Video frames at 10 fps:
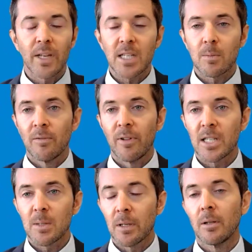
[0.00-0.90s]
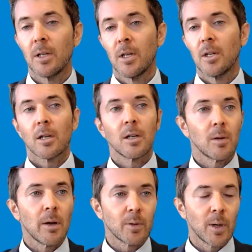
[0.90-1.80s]
investing, you
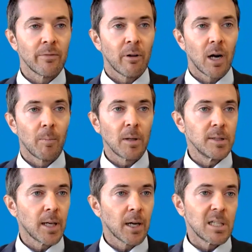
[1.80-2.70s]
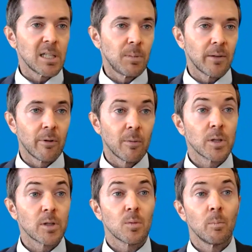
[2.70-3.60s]
have to wait for our multi-currency platform,
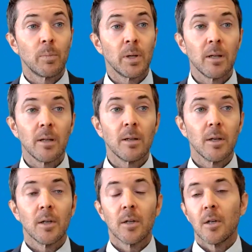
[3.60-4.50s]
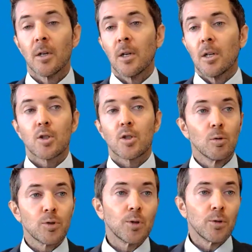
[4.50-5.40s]
which will be
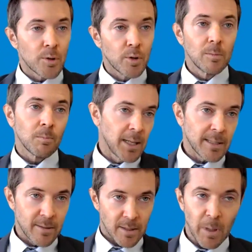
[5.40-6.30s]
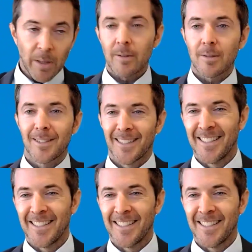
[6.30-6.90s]
soon, plus 6 months.